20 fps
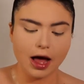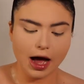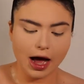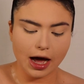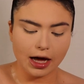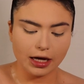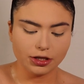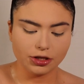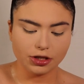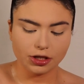
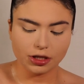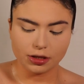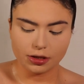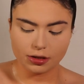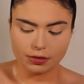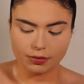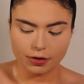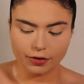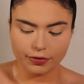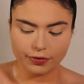I
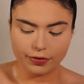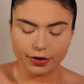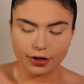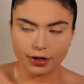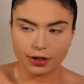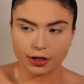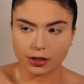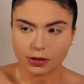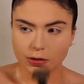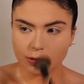just
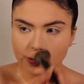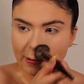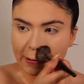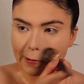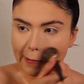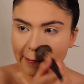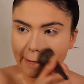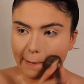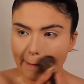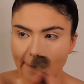prefer this
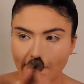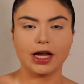one.